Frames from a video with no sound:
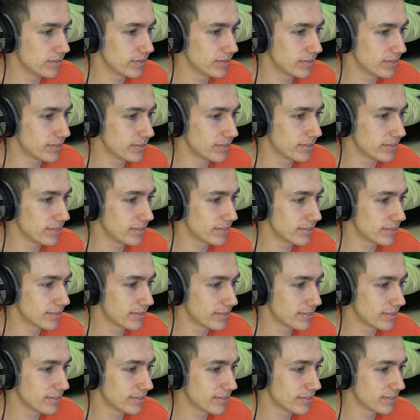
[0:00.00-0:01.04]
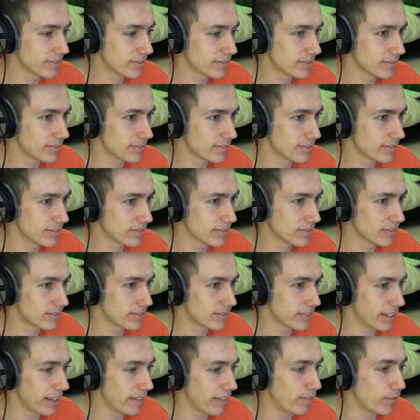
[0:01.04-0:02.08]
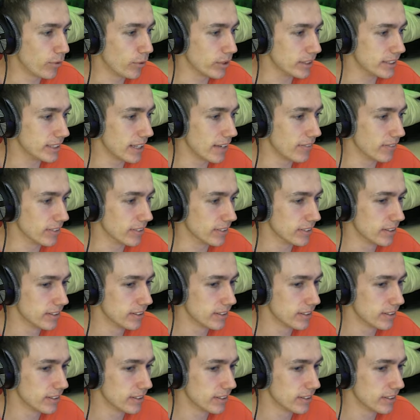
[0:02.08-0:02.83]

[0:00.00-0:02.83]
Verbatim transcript: Oh, agency. no. Left 47.